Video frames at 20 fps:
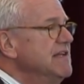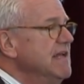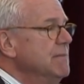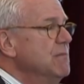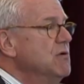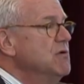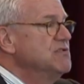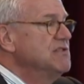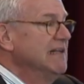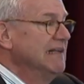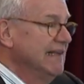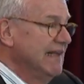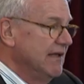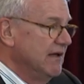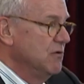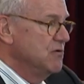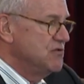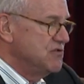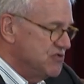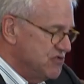team whose,
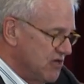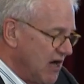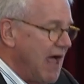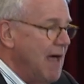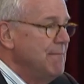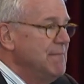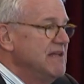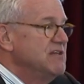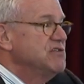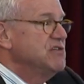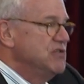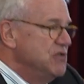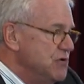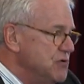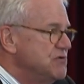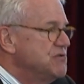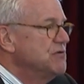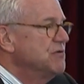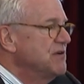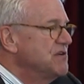whose job is
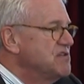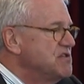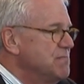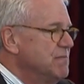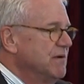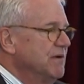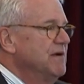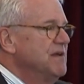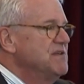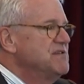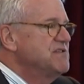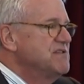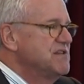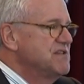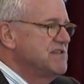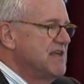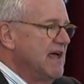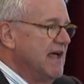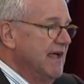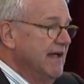user experience
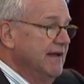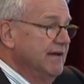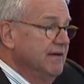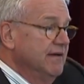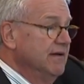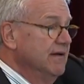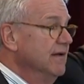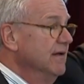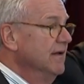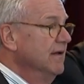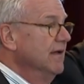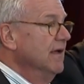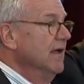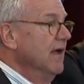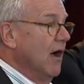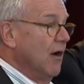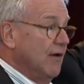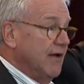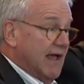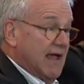design?
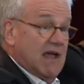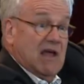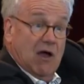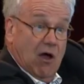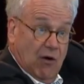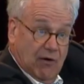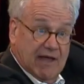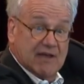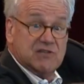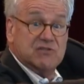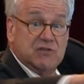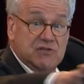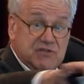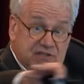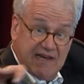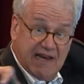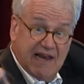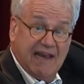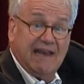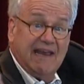Okay, okay, so
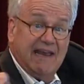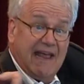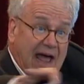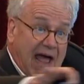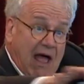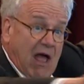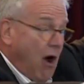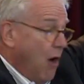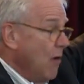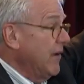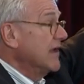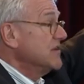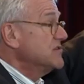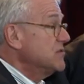see, it, yeah, okay,